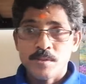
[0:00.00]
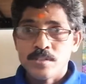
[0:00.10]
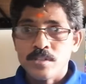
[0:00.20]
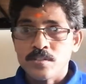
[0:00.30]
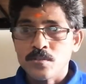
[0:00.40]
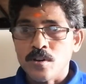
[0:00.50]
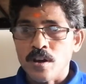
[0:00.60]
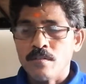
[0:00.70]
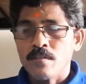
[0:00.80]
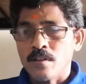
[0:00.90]
person, so
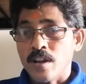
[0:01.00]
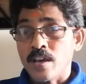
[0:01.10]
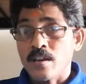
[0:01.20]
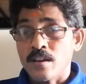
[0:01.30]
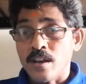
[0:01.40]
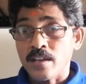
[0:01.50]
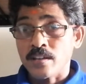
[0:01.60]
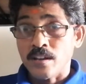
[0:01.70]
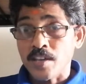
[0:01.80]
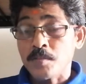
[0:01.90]
I have
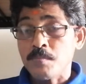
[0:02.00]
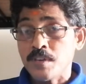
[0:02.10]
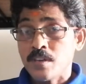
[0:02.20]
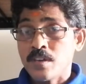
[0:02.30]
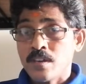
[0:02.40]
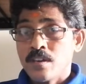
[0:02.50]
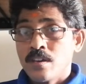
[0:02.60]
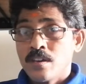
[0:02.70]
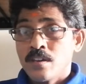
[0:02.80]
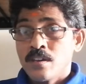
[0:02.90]
like me
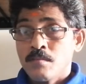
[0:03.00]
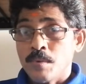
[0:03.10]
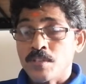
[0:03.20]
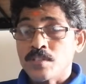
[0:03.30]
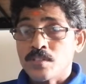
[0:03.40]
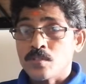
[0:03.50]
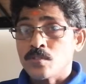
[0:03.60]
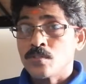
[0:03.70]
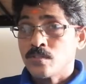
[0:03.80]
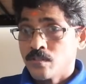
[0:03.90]
persons,
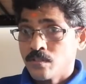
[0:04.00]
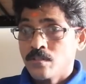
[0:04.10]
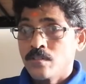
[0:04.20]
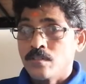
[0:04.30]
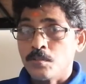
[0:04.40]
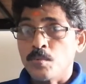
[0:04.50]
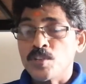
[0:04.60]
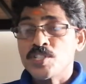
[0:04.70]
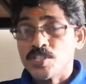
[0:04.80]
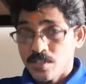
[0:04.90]
the
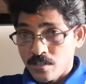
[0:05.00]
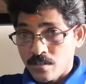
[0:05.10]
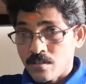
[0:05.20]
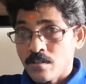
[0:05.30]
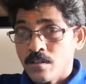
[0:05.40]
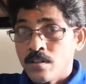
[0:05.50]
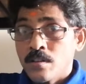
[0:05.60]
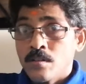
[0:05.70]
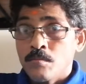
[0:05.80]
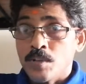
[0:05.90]
politicians
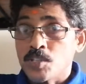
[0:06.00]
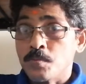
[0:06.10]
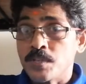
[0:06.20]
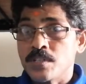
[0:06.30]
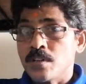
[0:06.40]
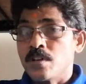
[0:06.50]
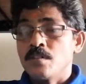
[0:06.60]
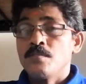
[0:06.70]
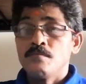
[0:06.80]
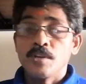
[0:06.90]
participation
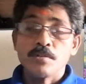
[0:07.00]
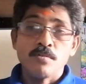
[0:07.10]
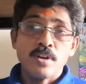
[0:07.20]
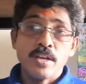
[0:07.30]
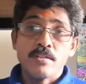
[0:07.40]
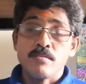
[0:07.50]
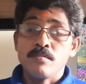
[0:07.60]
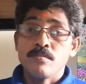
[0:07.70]
are very good, like